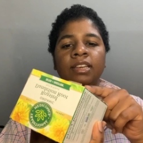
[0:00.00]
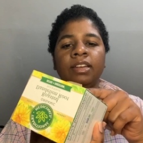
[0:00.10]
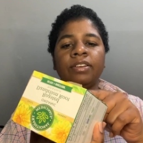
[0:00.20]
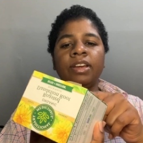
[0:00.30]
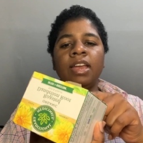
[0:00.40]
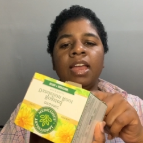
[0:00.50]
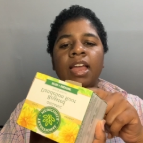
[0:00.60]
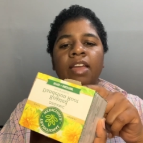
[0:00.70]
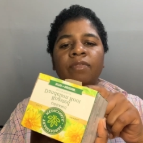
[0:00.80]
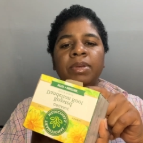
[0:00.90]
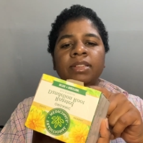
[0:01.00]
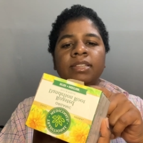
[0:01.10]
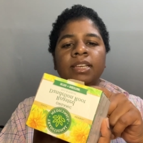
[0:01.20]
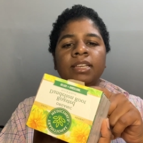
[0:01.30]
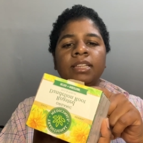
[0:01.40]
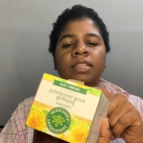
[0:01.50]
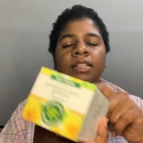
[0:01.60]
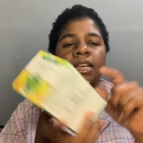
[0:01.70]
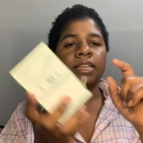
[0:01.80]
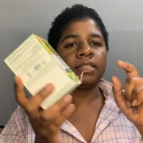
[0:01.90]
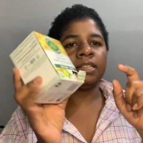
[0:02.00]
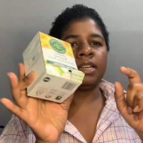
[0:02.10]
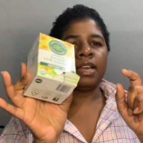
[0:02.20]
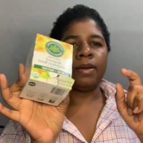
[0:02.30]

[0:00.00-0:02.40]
here i've been taking it like